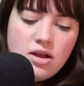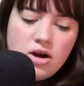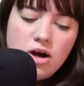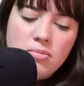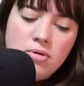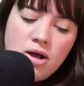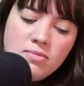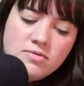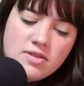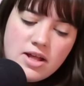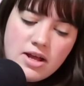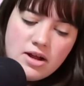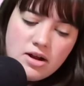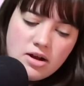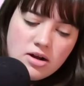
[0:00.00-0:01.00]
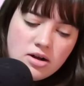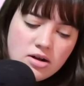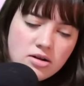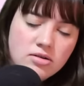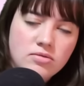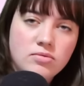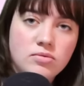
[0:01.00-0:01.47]
Her mom's
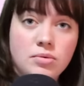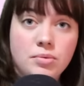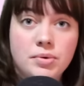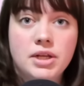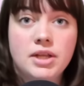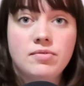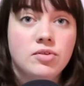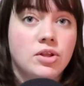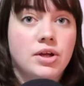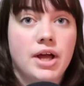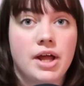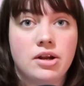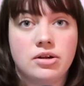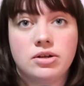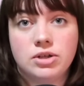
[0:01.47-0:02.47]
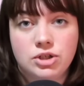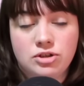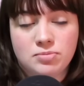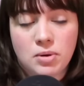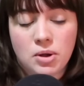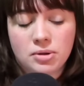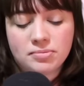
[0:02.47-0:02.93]
there, wouldn't even look at her because
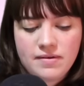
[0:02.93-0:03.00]
she's bald.